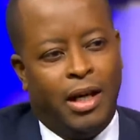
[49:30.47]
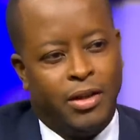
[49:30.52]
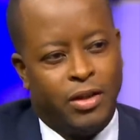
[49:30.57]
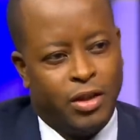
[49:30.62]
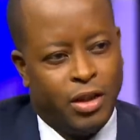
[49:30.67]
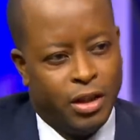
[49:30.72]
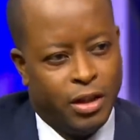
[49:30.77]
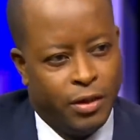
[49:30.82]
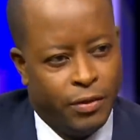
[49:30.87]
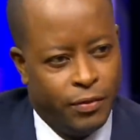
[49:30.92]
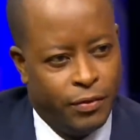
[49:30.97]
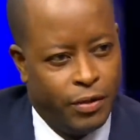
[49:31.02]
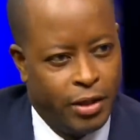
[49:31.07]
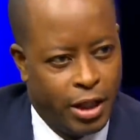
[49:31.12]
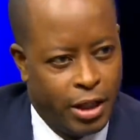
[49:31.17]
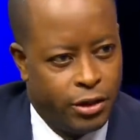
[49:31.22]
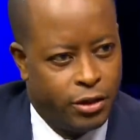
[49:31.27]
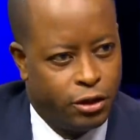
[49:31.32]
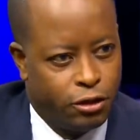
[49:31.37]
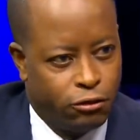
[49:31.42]
such a
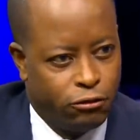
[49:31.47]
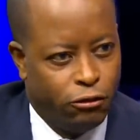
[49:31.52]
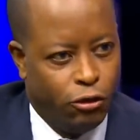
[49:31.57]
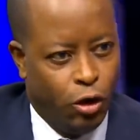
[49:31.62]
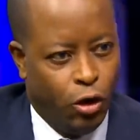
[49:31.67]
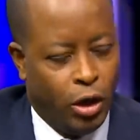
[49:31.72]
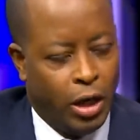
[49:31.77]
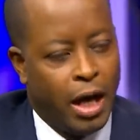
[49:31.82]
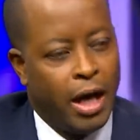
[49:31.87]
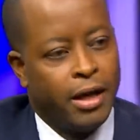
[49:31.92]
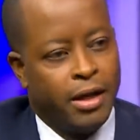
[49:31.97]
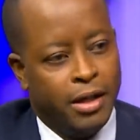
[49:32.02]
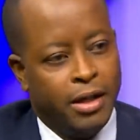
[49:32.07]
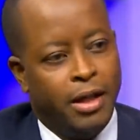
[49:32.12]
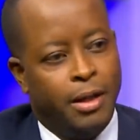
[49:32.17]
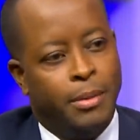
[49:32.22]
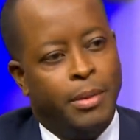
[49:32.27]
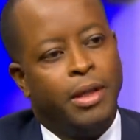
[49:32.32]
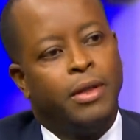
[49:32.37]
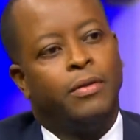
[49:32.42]
very strong
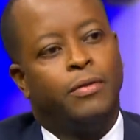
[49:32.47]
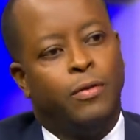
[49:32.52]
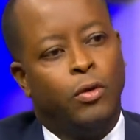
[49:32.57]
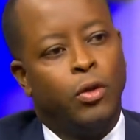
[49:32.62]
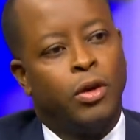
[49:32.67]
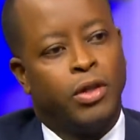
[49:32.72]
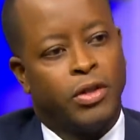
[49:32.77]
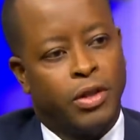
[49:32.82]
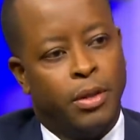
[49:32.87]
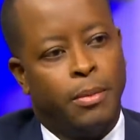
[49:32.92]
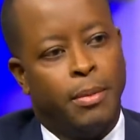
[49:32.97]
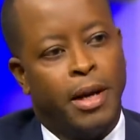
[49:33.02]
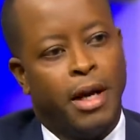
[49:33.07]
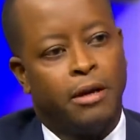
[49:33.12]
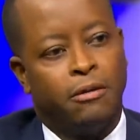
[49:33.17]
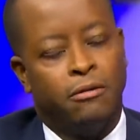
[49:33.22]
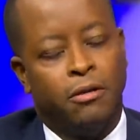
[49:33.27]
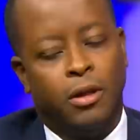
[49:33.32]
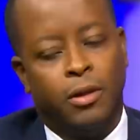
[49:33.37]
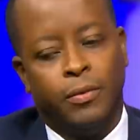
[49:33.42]
academic focus and
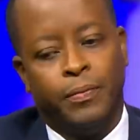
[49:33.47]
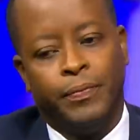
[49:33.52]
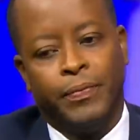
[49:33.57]
background.